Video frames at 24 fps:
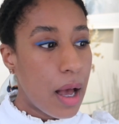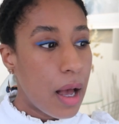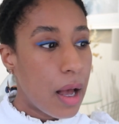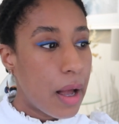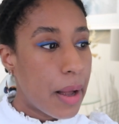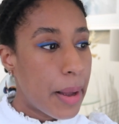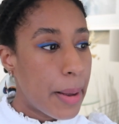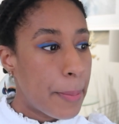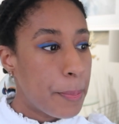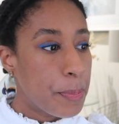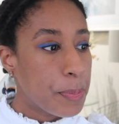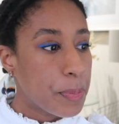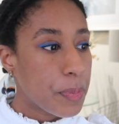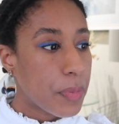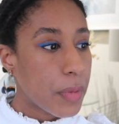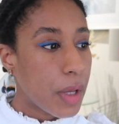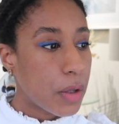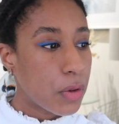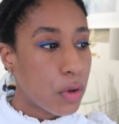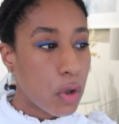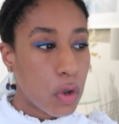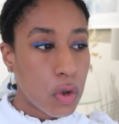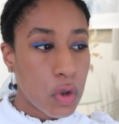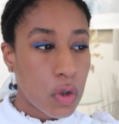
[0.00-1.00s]
Um,
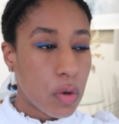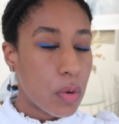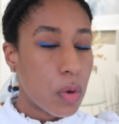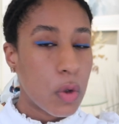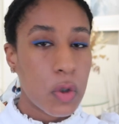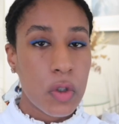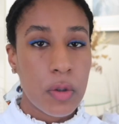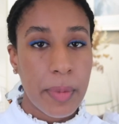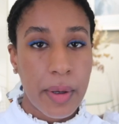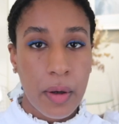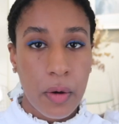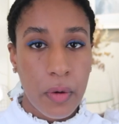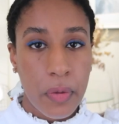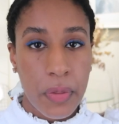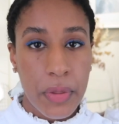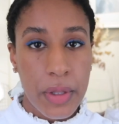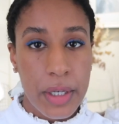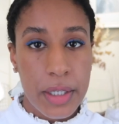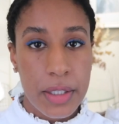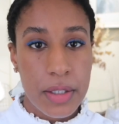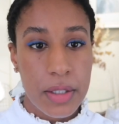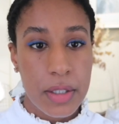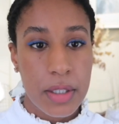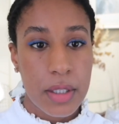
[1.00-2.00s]
don't quote me on
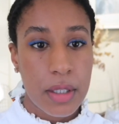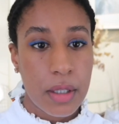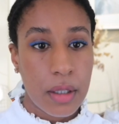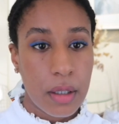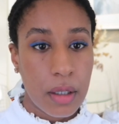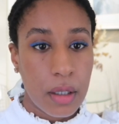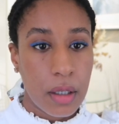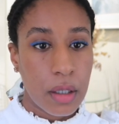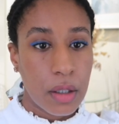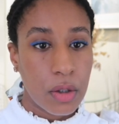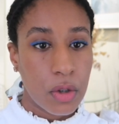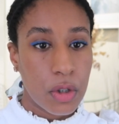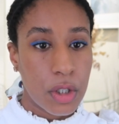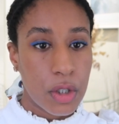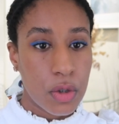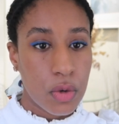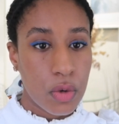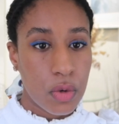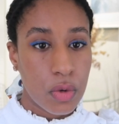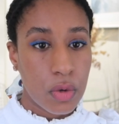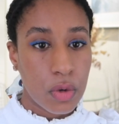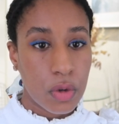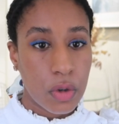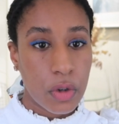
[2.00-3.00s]
this. Uh, you need
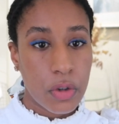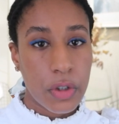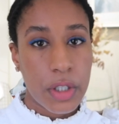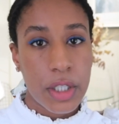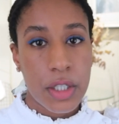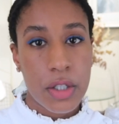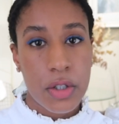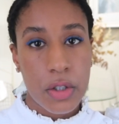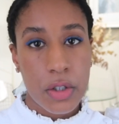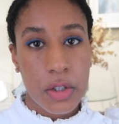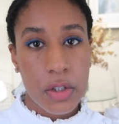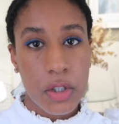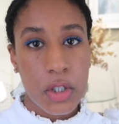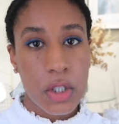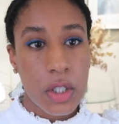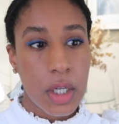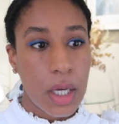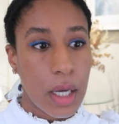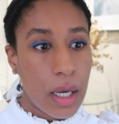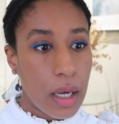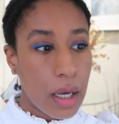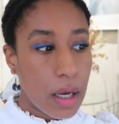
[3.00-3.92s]
to do your research.